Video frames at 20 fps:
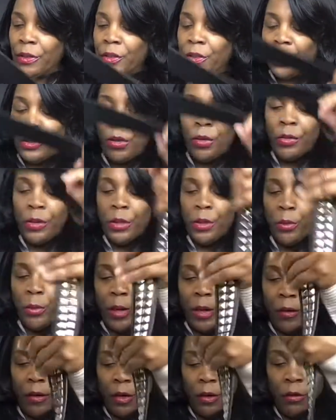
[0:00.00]
shoulder. You
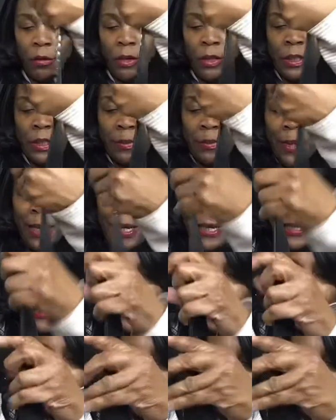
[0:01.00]
wear a crossbody.